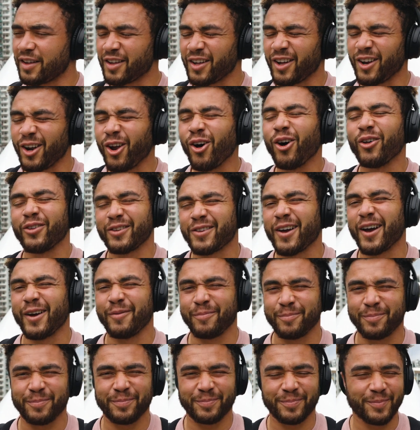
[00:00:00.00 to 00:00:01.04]
a lot of the
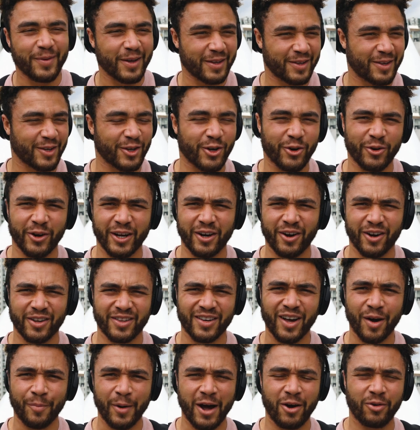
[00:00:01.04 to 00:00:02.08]
time, security guards
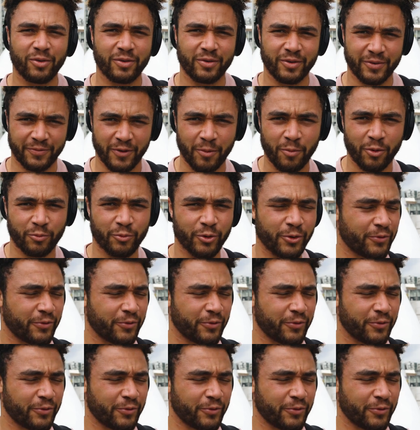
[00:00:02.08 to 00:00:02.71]
come out if I'm on